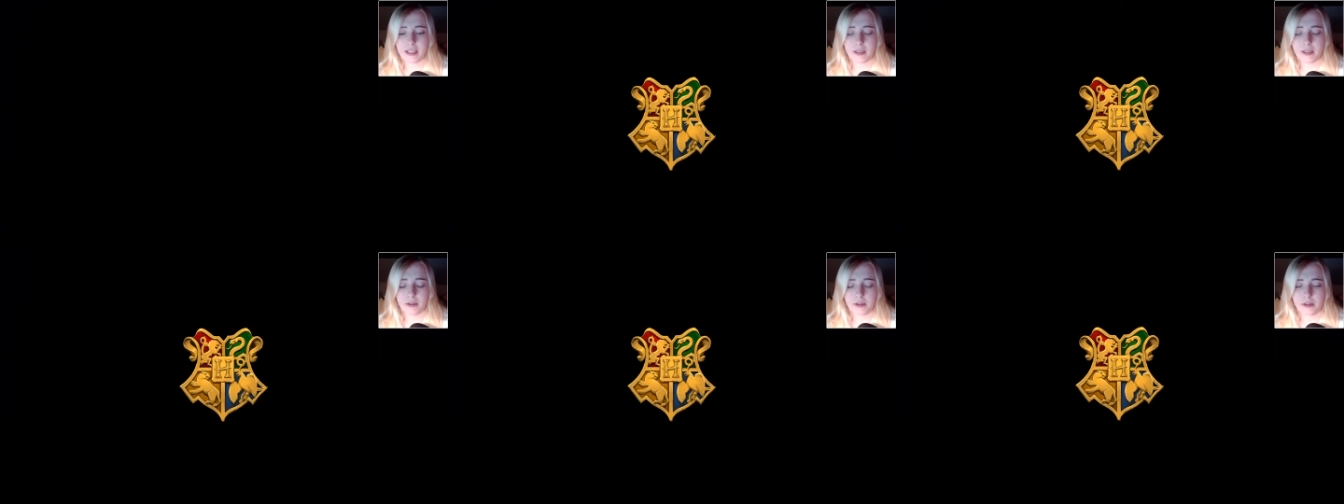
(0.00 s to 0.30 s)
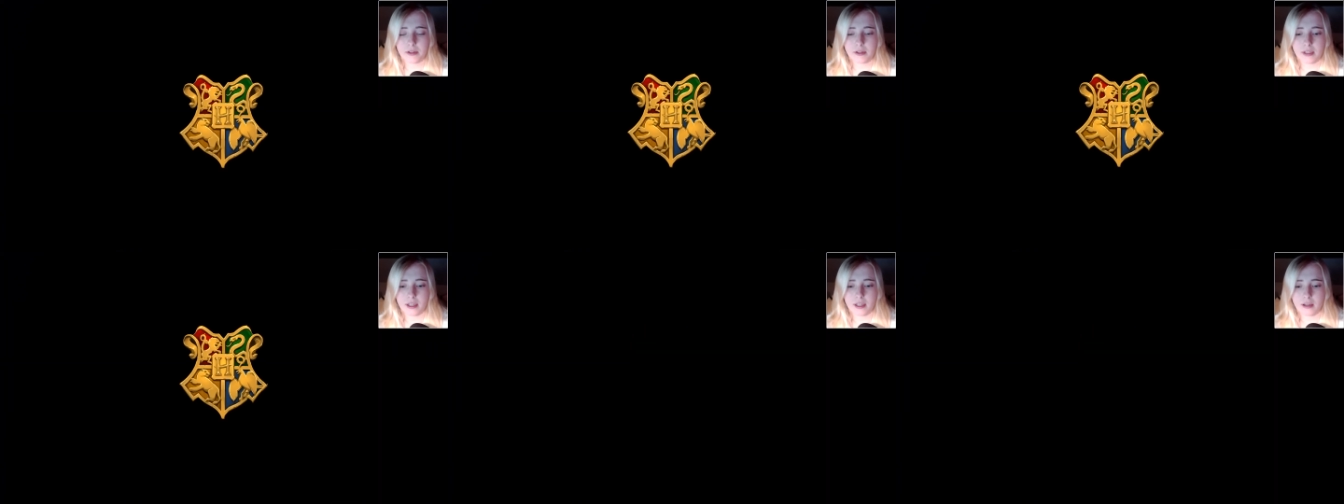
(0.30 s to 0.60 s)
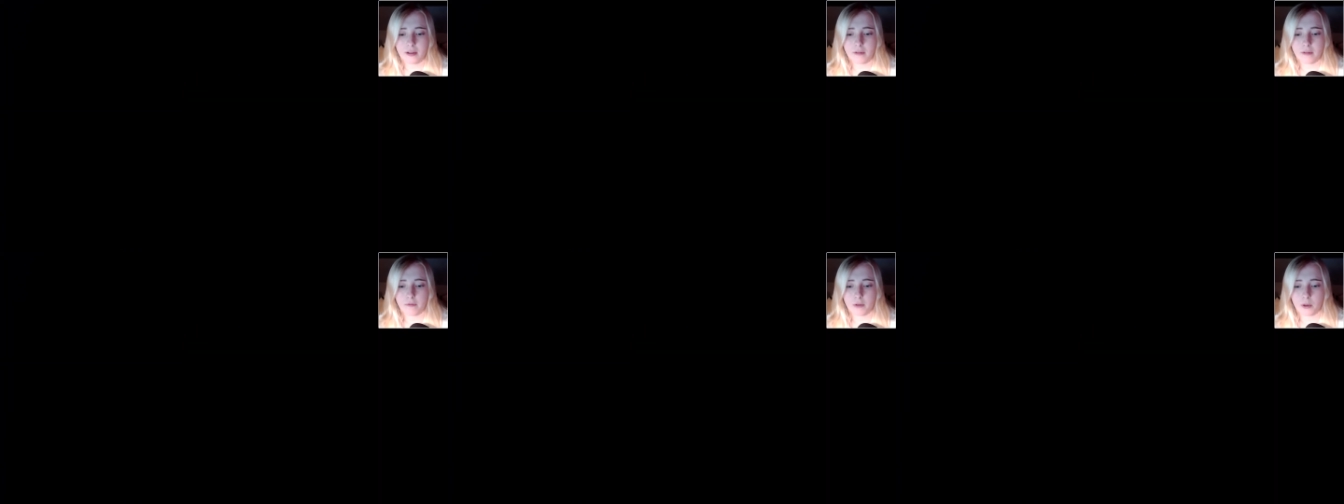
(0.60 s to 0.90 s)
just
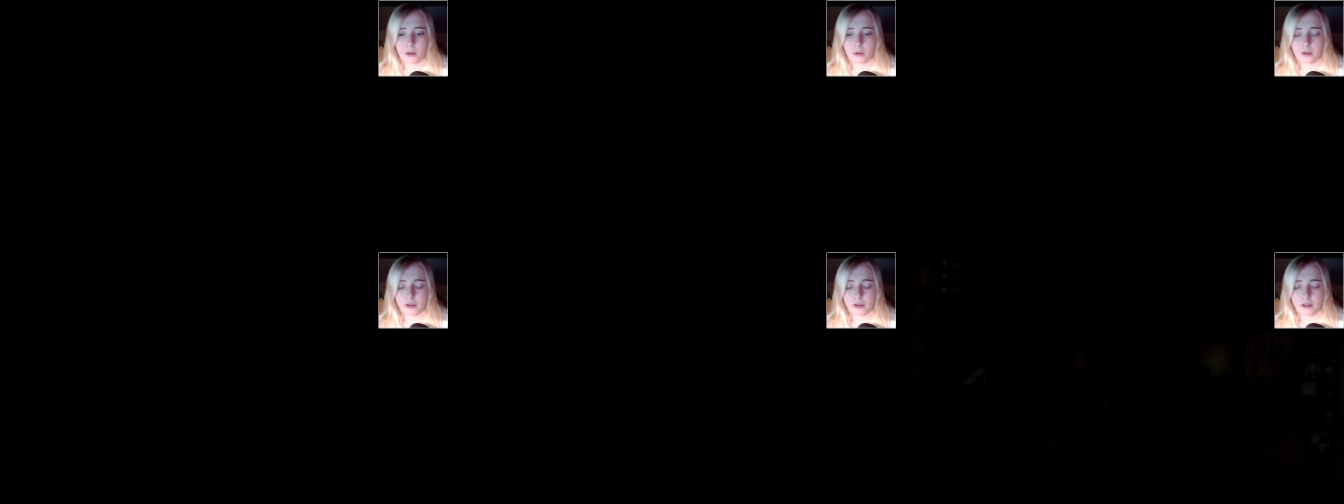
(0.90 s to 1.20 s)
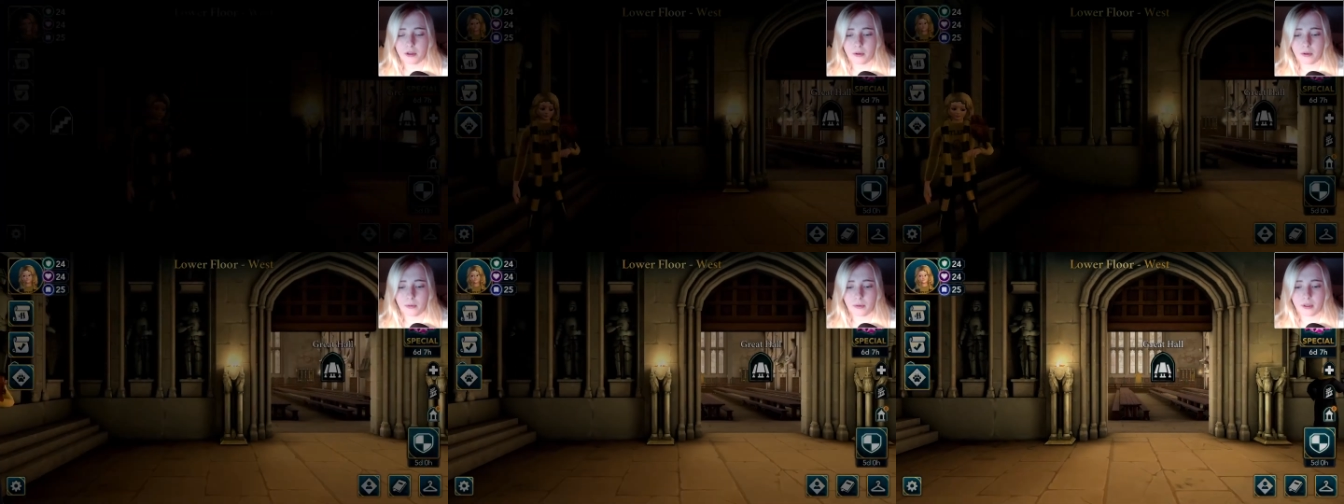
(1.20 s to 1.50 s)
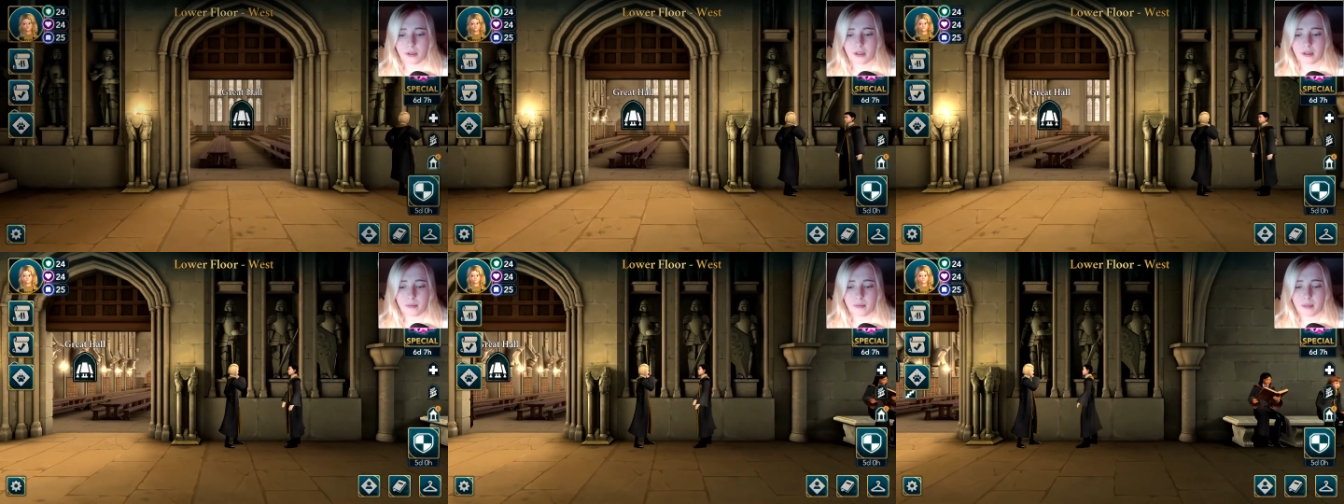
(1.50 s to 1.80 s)
uh, focus
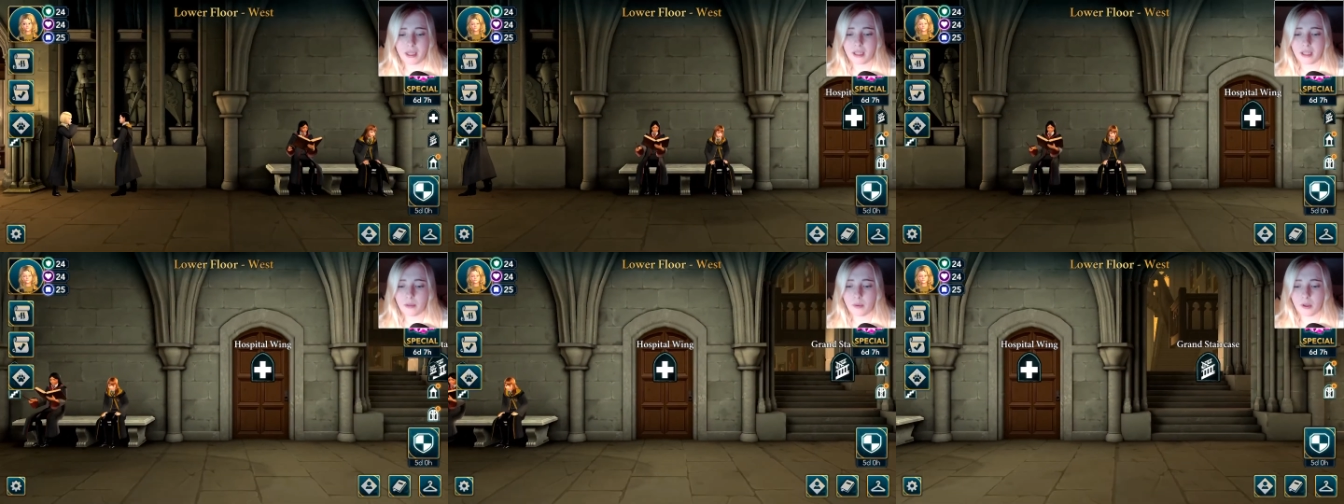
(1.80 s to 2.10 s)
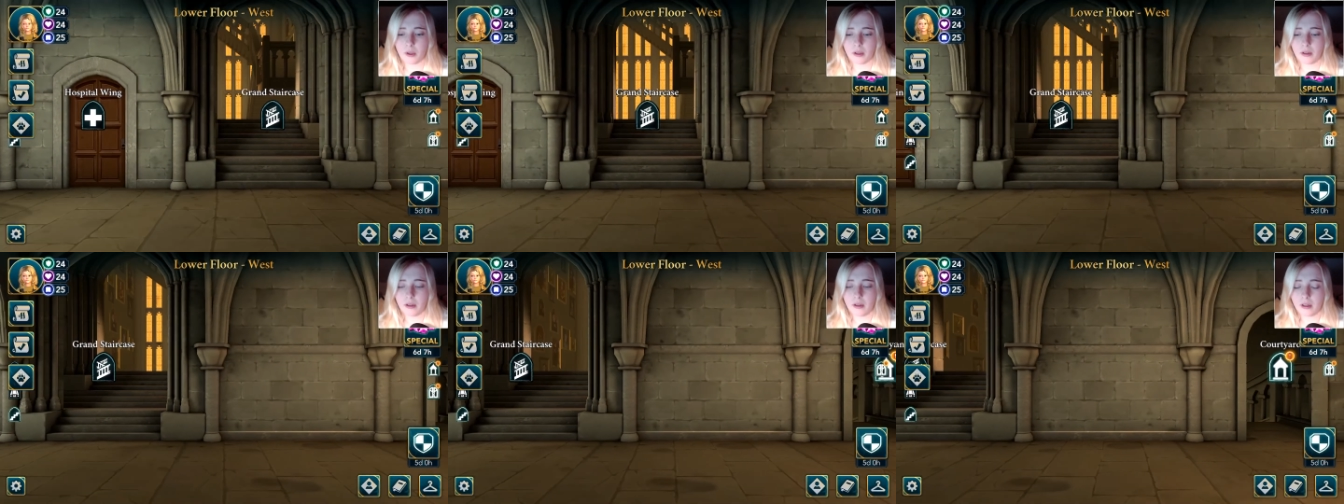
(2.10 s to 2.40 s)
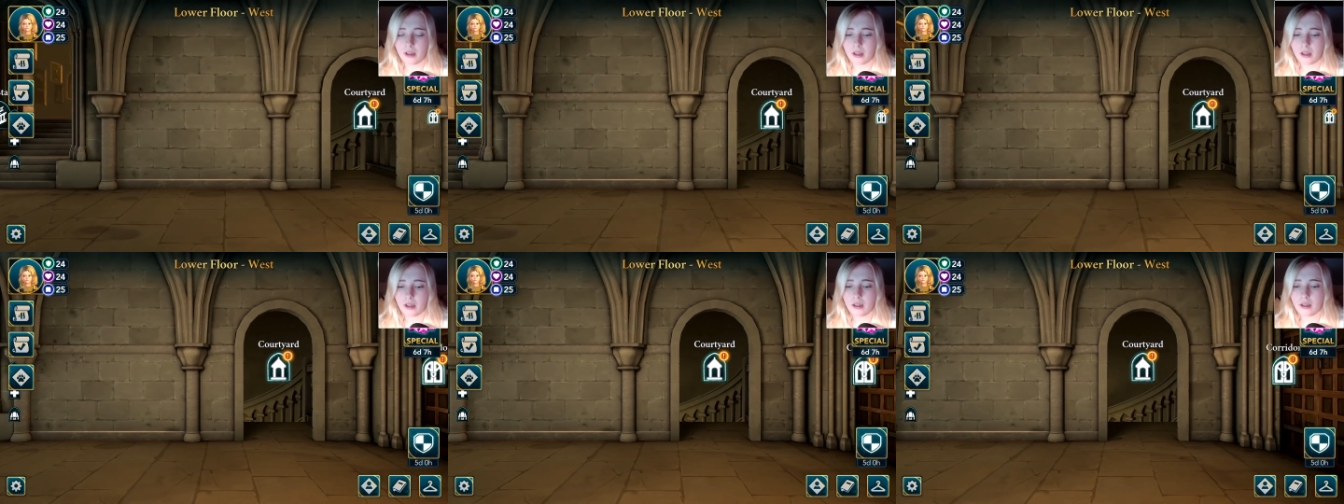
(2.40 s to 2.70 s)
on the main one,
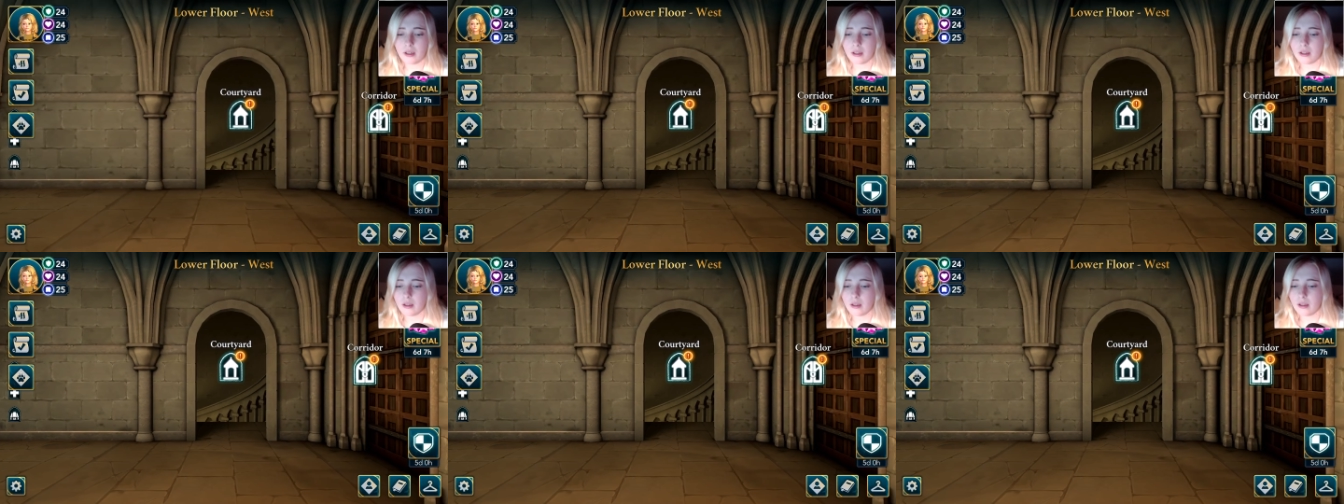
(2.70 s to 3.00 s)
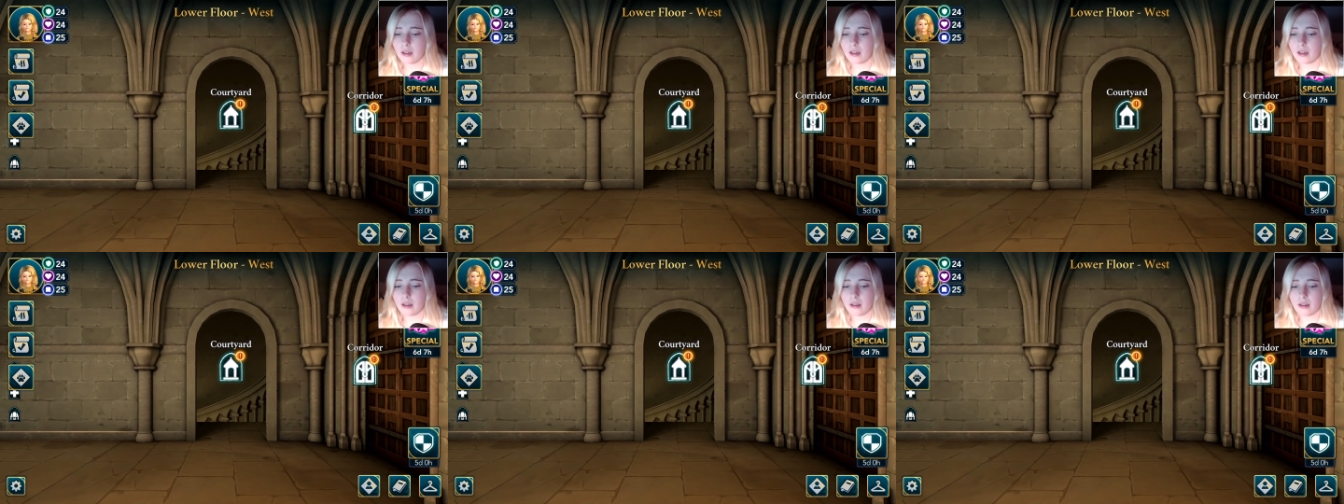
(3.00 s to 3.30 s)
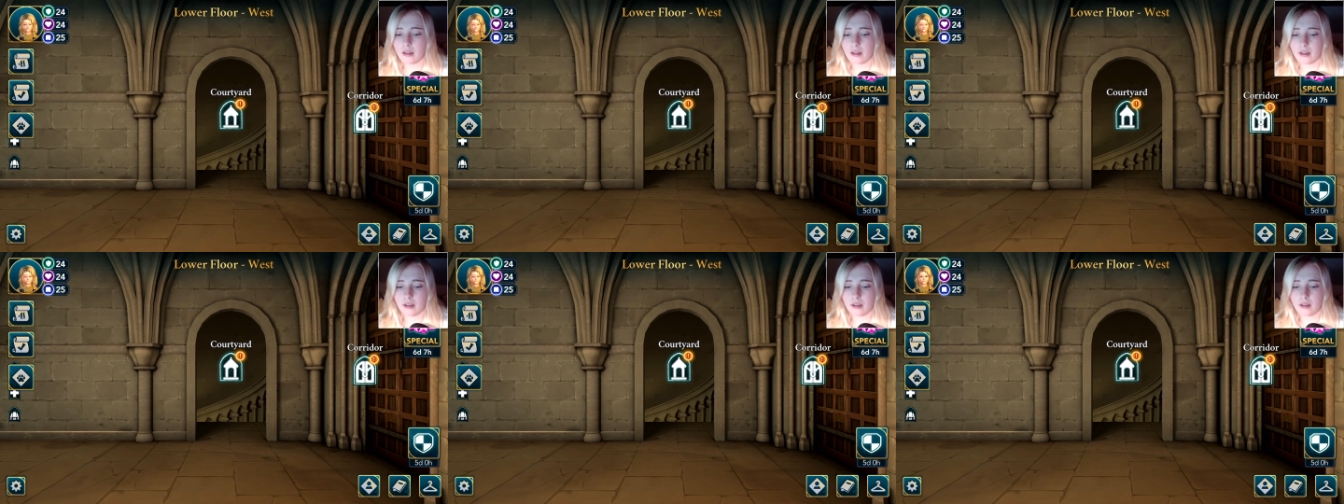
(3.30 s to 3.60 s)

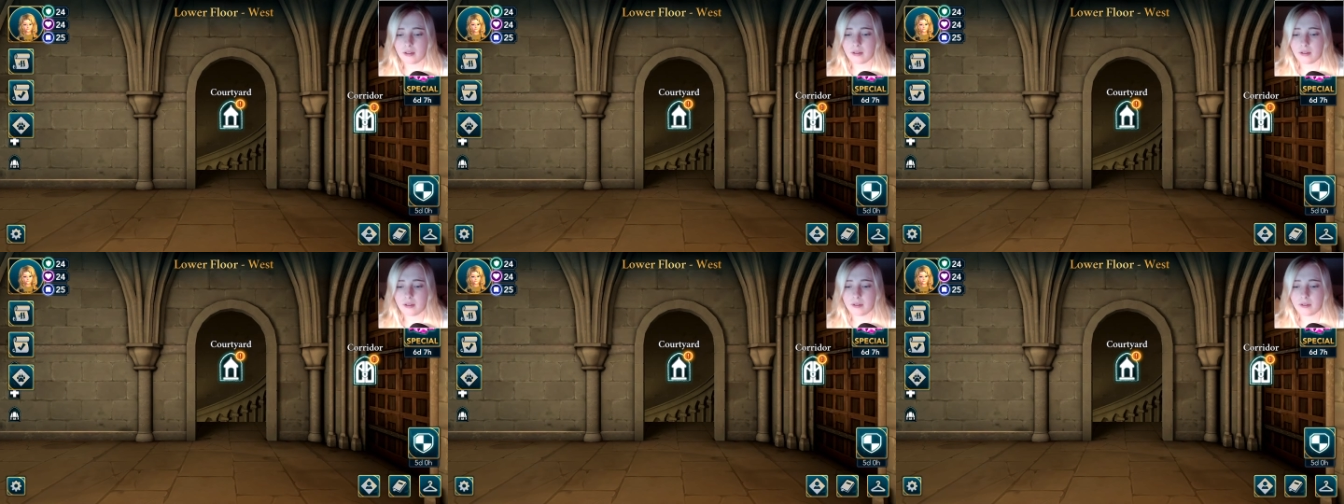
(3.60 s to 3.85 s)
uh,